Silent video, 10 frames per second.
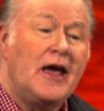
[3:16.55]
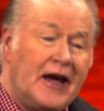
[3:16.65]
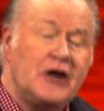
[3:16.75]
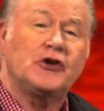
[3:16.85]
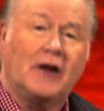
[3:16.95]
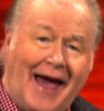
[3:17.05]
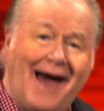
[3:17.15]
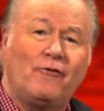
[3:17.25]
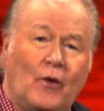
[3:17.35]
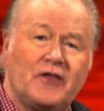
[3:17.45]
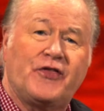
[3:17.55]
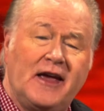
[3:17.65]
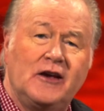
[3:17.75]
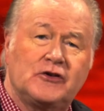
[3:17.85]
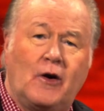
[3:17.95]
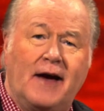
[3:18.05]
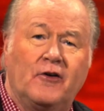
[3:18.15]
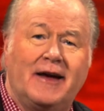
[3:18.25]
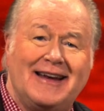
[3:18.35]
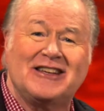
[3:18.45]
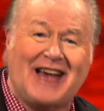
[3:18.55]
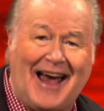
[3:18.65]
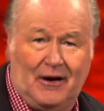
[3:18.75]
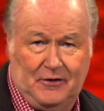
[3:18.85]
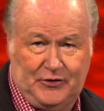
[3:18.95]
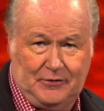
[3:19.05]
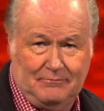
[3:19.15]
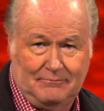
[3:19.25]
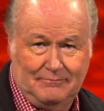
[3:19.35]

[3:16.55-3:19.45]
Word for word: He shall have what things soever he desires.